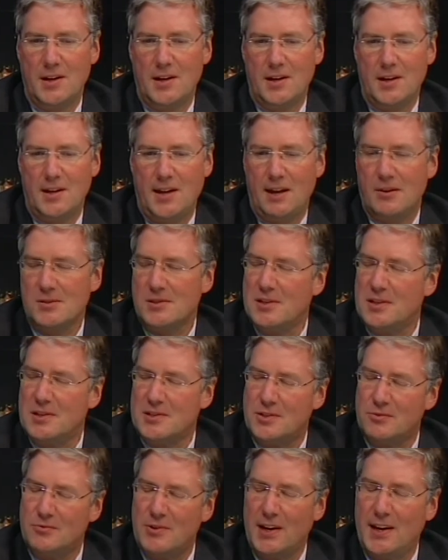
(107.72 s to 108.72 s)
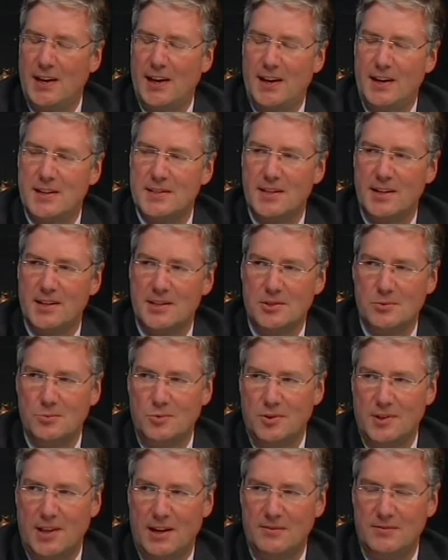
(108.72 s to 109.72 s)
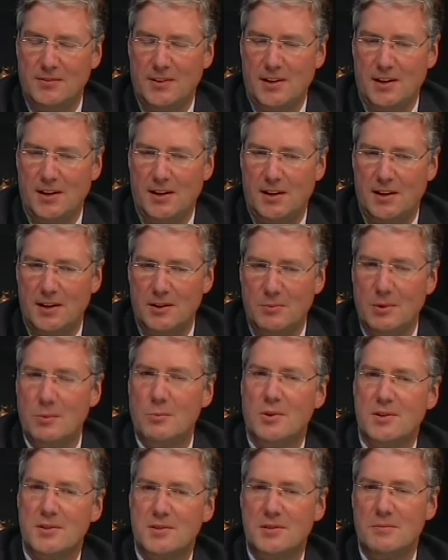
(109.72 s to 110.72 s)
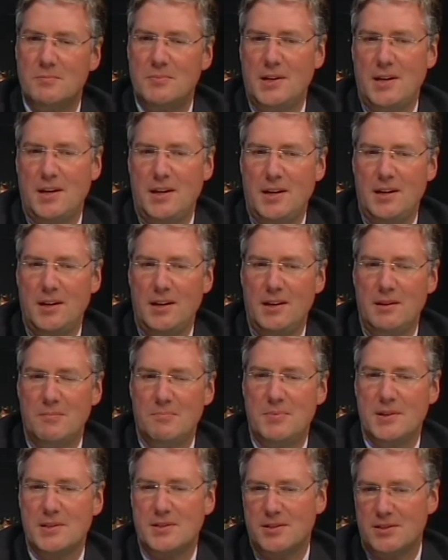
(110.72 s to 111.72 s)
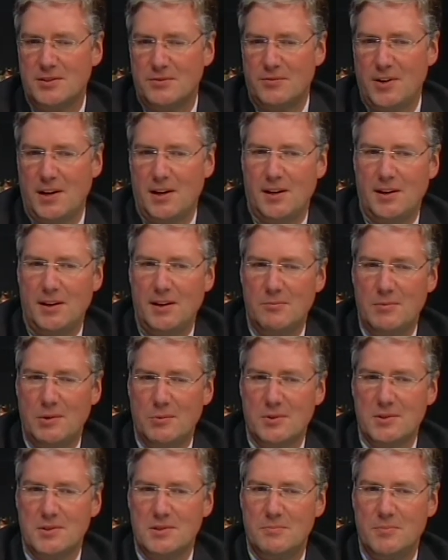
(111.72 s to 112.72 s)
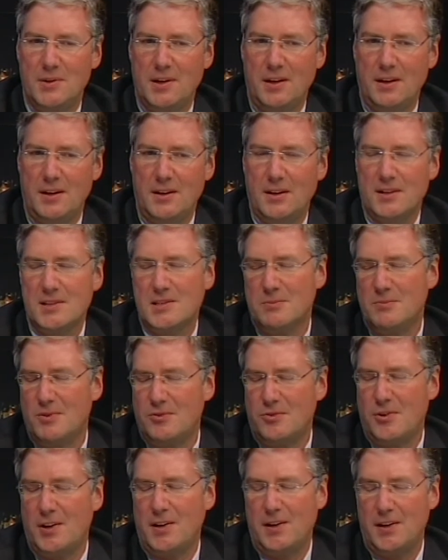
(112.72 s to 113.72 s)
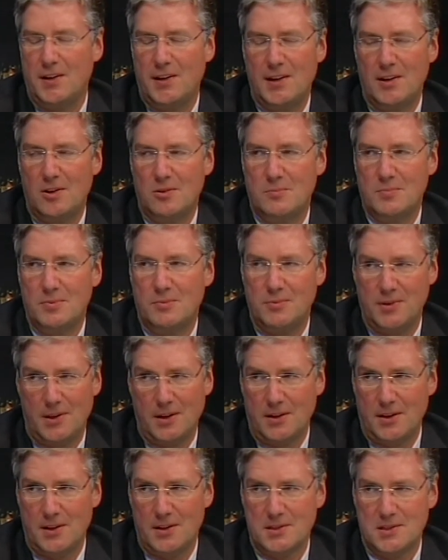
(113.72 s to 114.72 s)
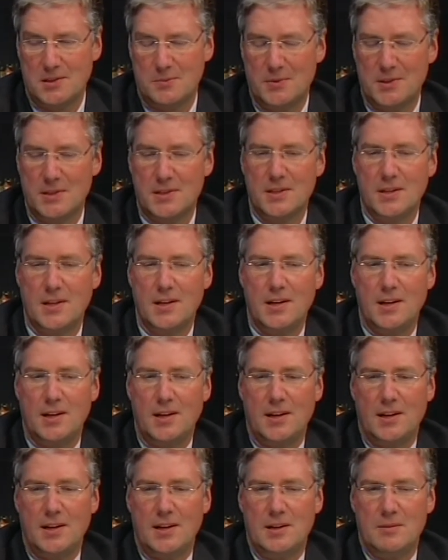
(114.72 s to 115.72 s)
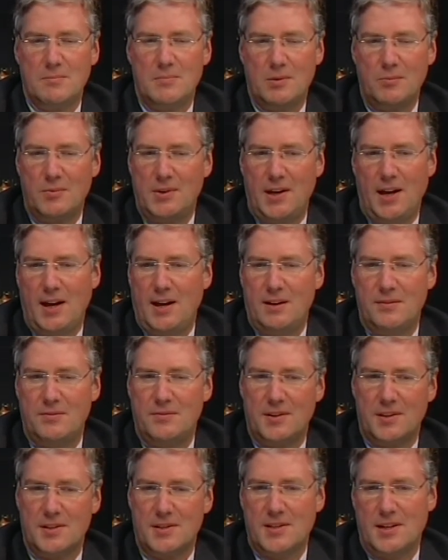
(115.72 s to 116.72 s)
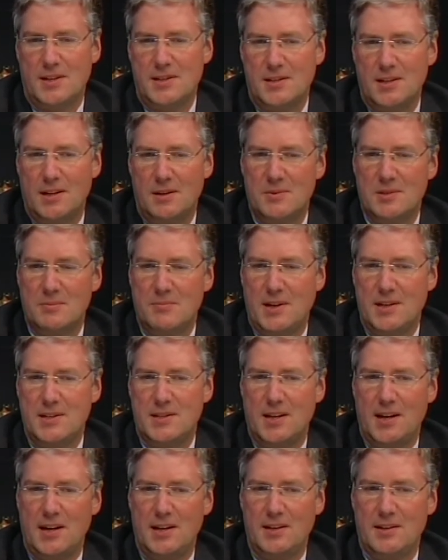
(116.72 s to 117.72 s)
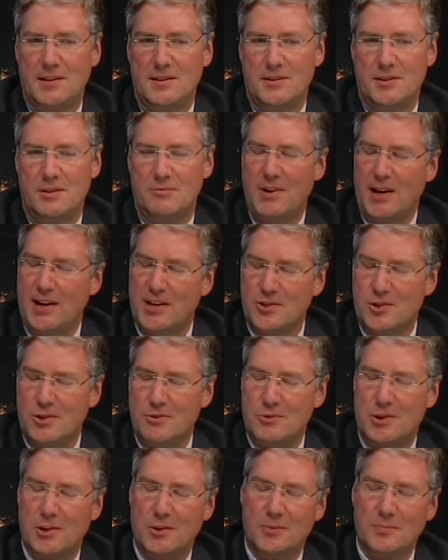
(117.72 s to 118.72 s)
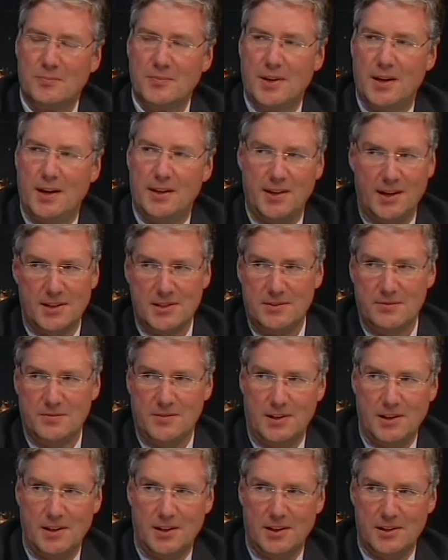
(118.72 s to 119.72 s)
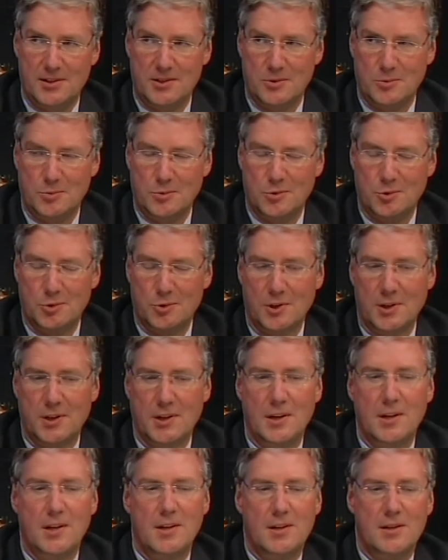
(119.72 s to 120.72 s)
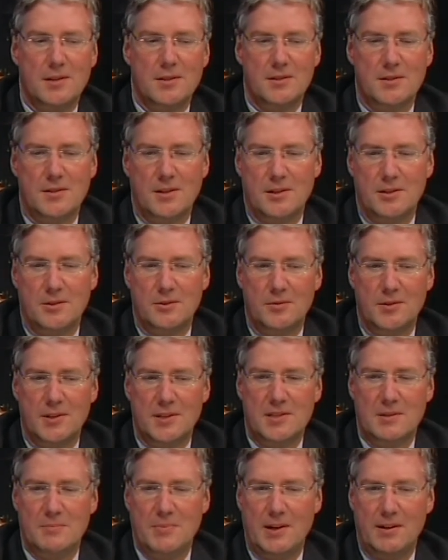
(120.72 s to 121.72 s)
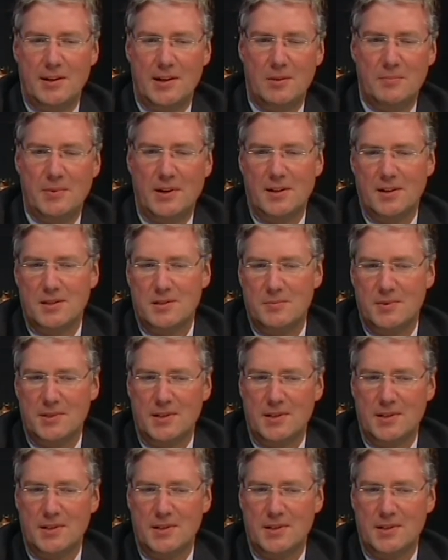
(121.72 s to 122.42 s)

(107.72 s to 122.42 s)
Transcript: council as a regulator has to walk that fine line. We want to be business friendly, we want to be customer friendly and help with our customers. But we have at the same time to maintain the regulatory role, and that's a fine line to walk. So it's about helping customers